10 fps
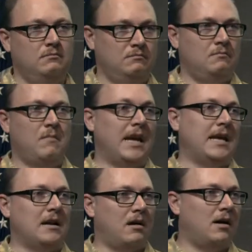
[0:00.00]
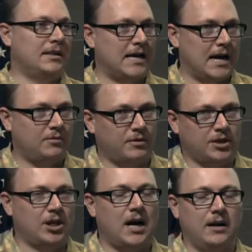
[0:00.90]
making contact with a
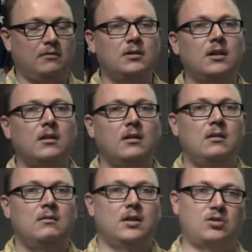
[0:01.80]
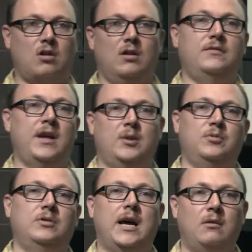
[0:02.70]
child is all
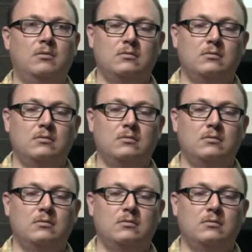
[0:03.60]
available now.